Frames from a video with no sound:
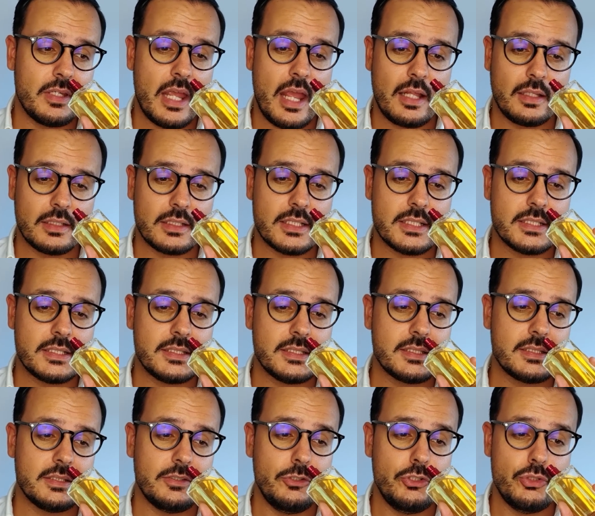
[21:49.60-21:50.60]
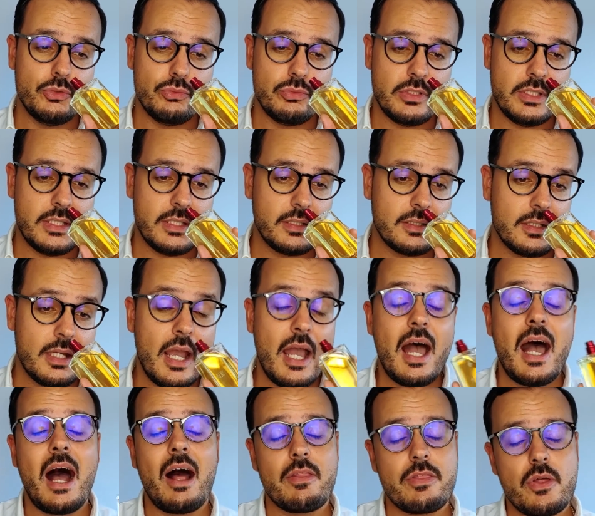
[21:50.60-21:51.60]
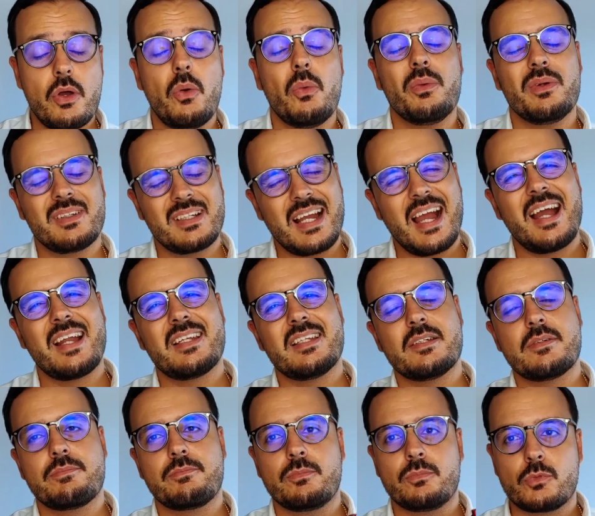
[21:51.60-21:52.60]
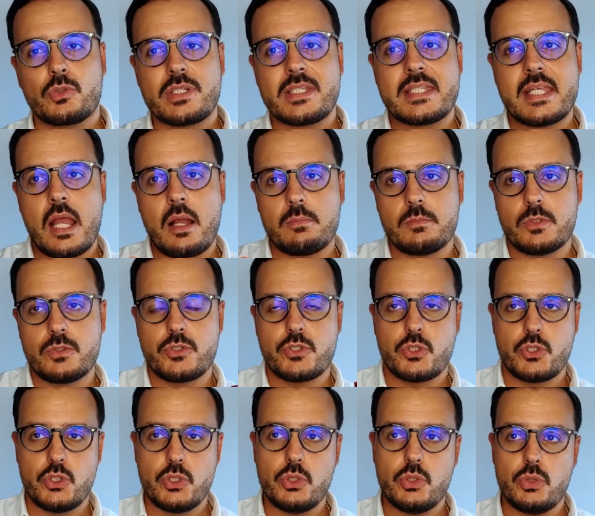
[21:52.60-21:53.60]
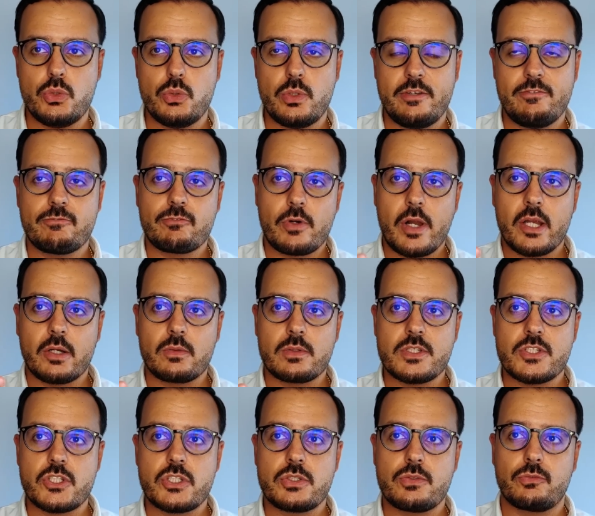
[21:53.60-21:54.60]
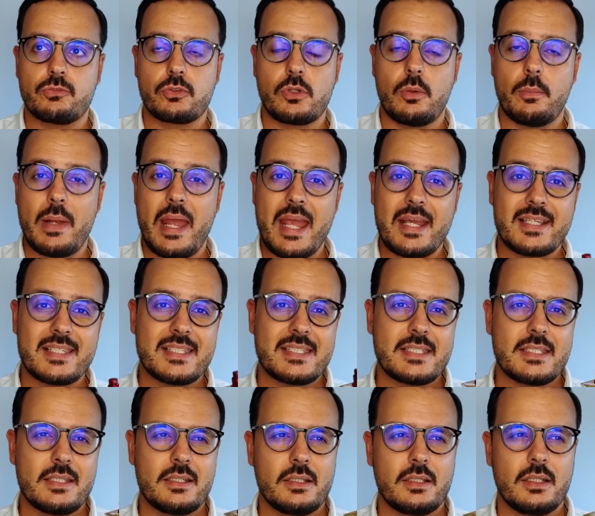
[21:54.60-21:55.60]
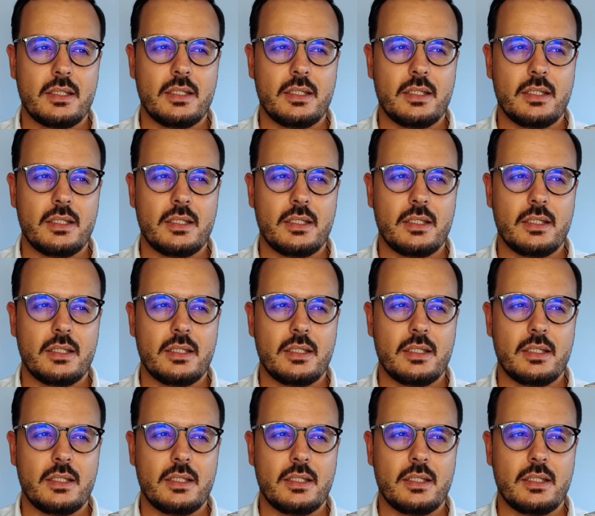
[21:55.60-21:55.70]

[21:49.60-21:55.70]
elegant, unique, although kind of resembles to a fragrance from ex